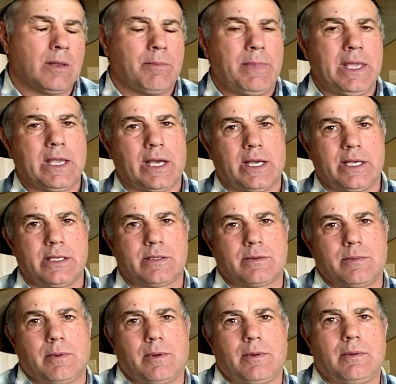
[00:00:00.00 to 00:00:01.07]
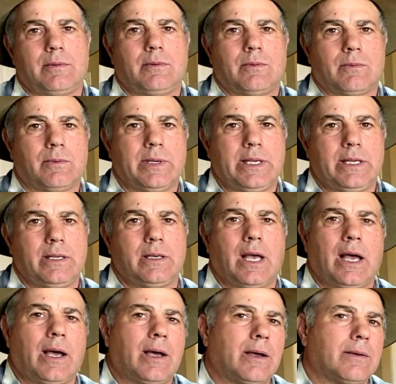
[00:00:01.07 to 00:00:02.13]
because
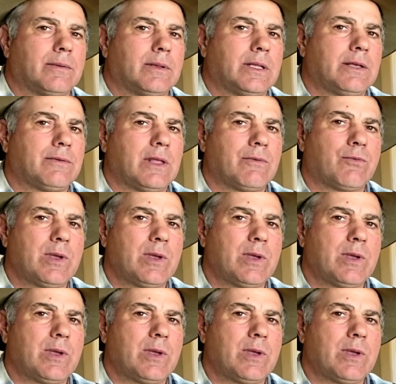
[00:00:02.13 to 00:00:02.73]
if